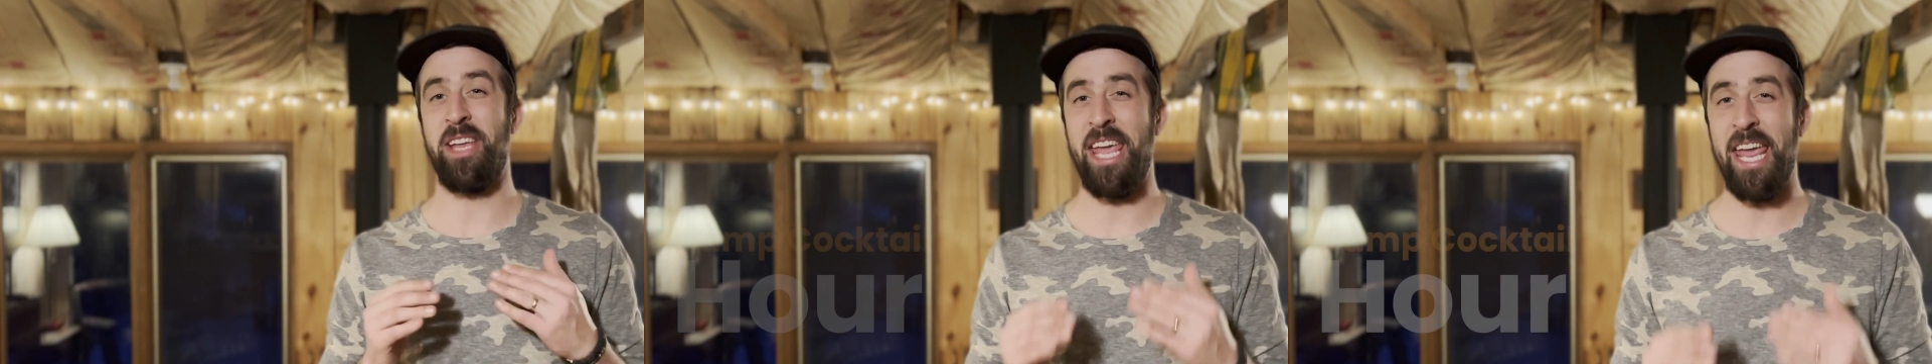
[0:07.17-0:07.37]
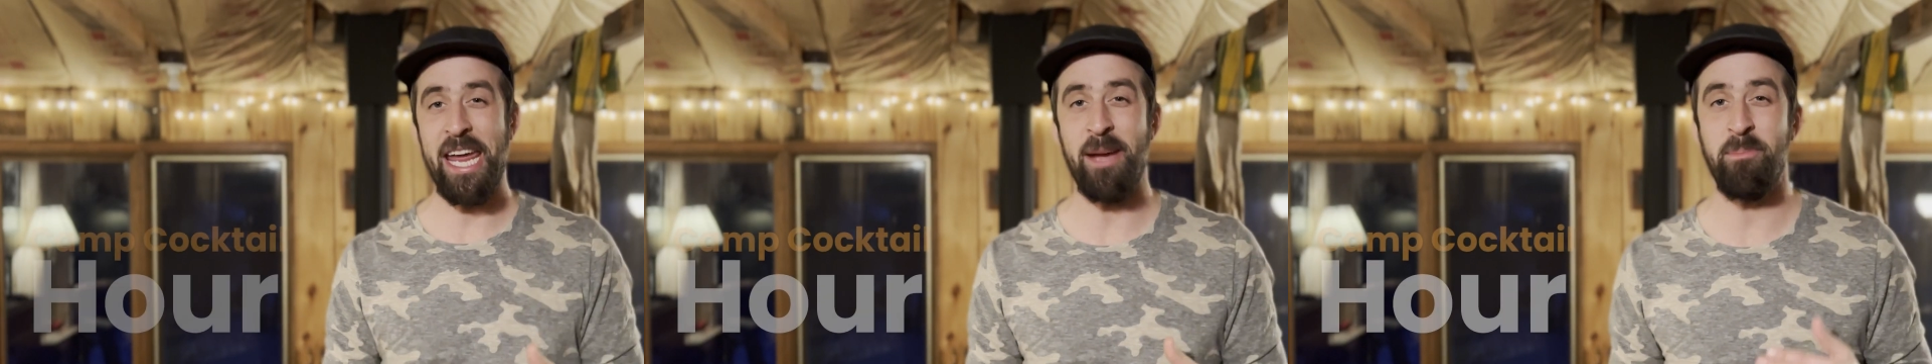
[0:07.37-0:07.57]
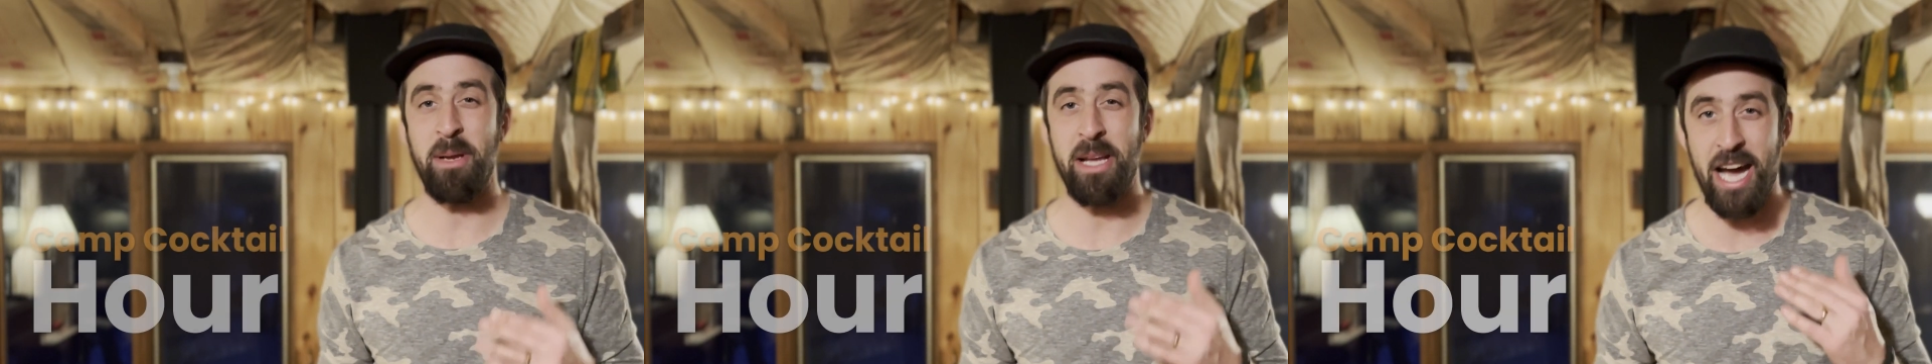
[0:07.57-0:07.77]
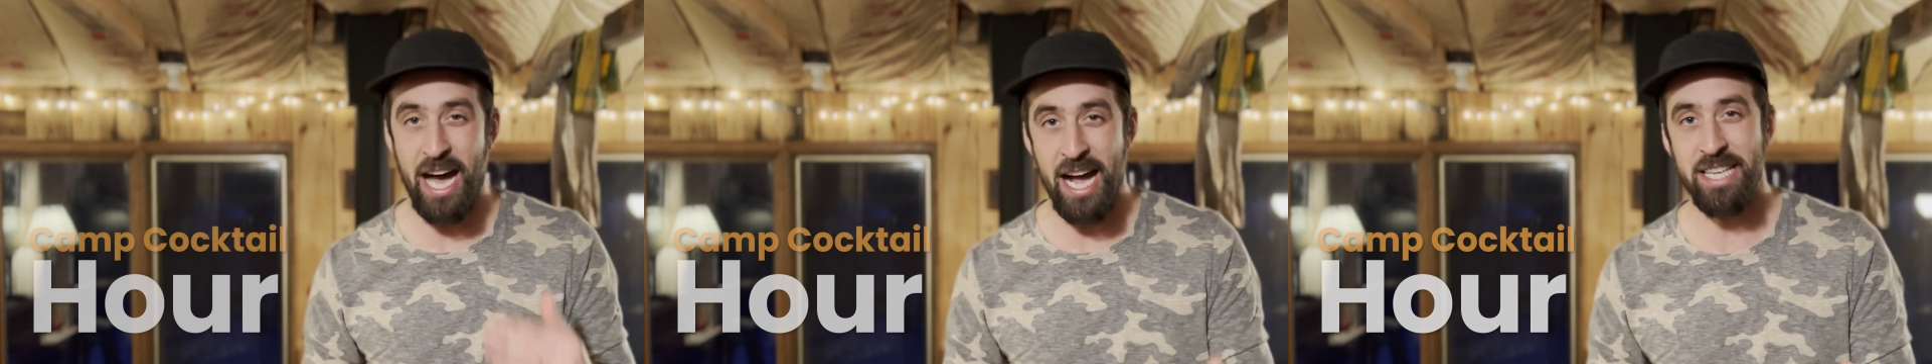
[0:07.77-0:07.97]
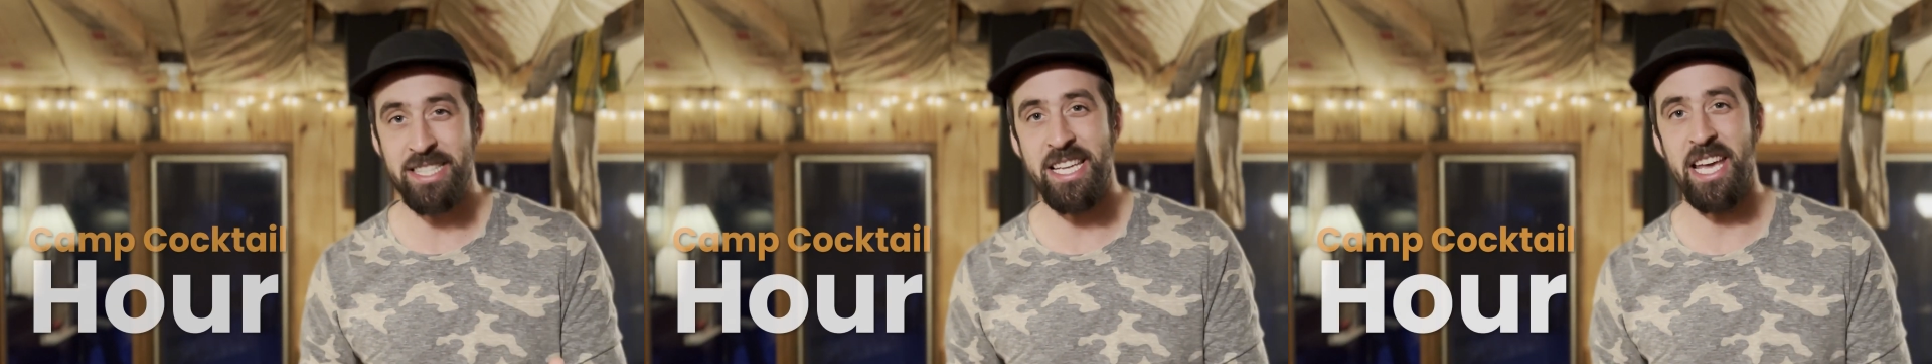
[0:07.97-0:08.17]
Camp
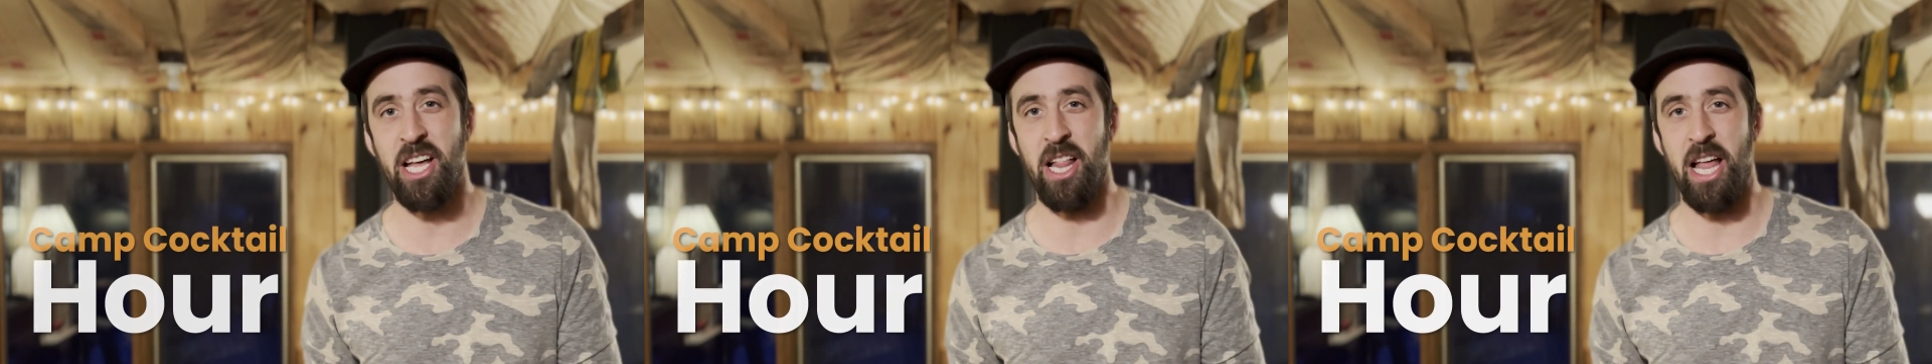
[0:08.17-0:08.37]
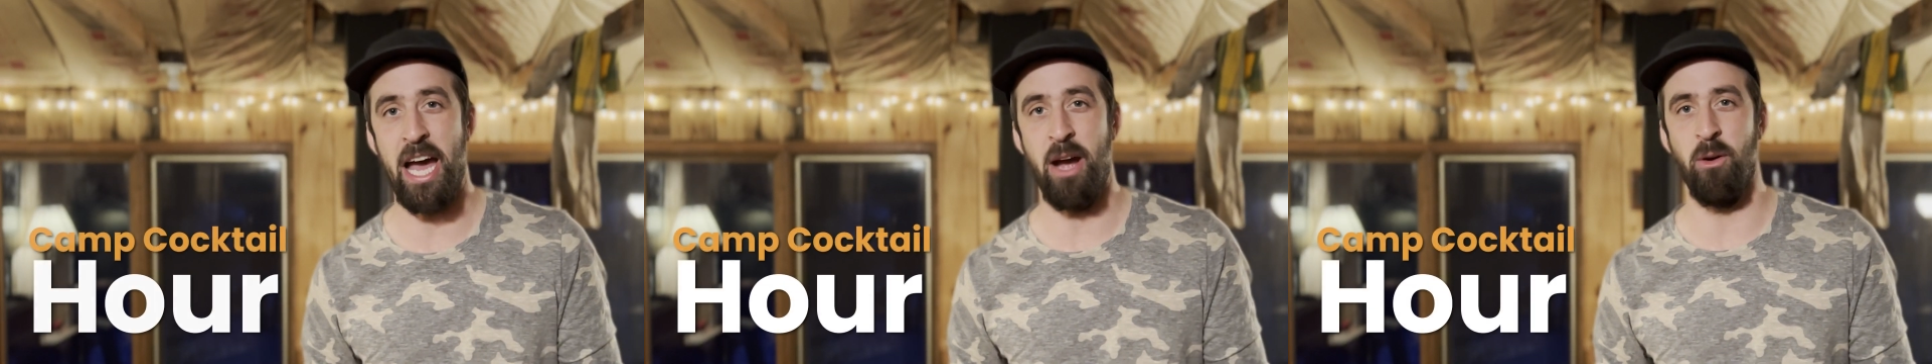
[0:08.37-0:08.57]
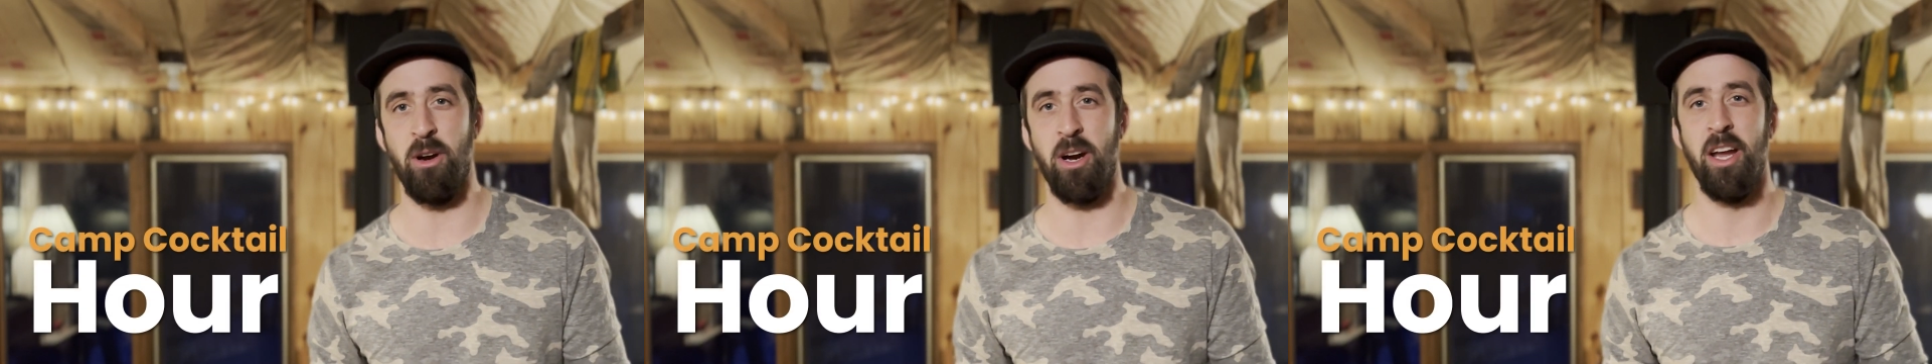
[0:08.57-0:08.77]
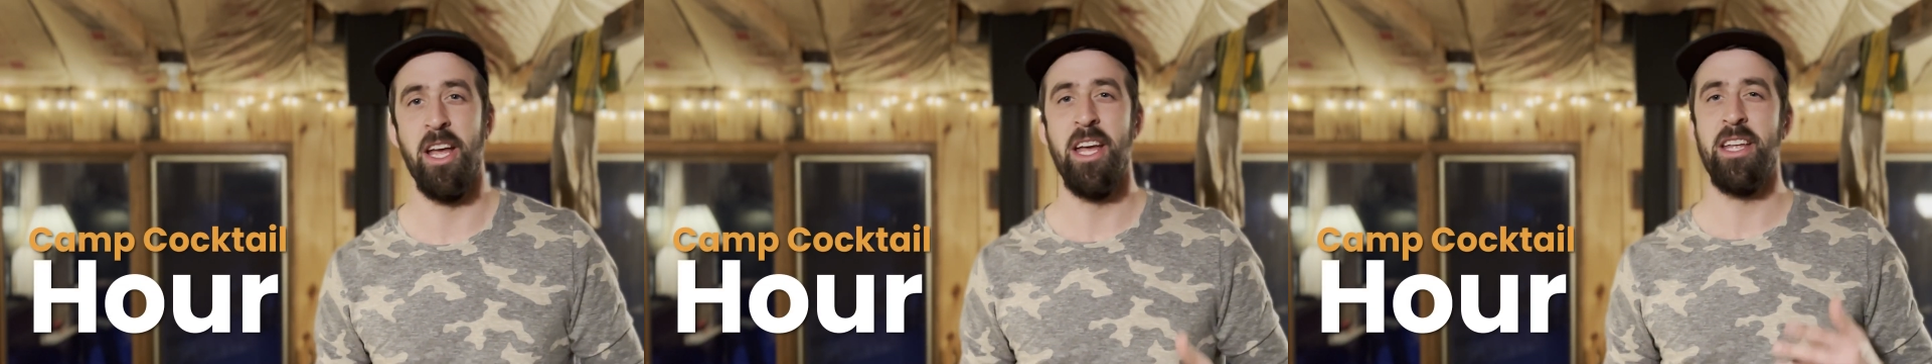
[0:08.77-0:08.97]
Cocktail Hour,